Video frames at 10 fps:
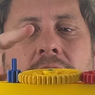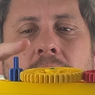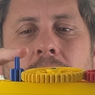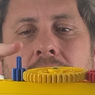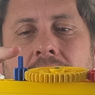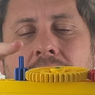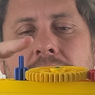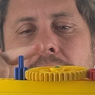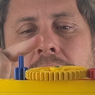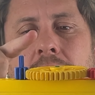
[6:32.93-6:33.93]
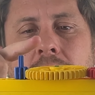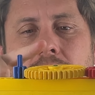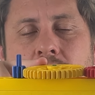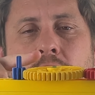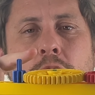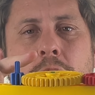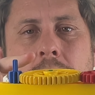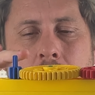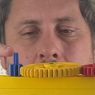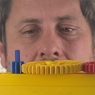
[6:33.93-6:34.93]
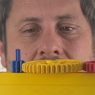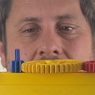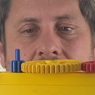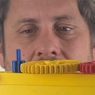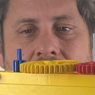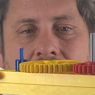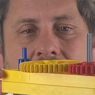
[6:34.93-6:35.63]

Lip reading: or even two big gears.